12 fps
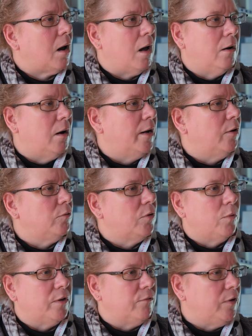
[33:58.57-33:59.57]

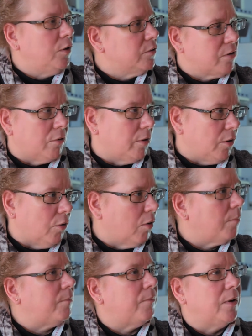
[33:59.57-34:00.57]
what the views are in
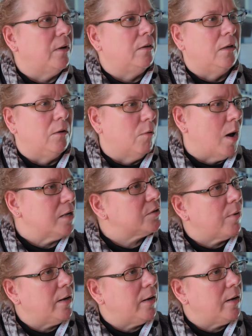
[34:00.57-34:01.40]
Europe, but in the U.S.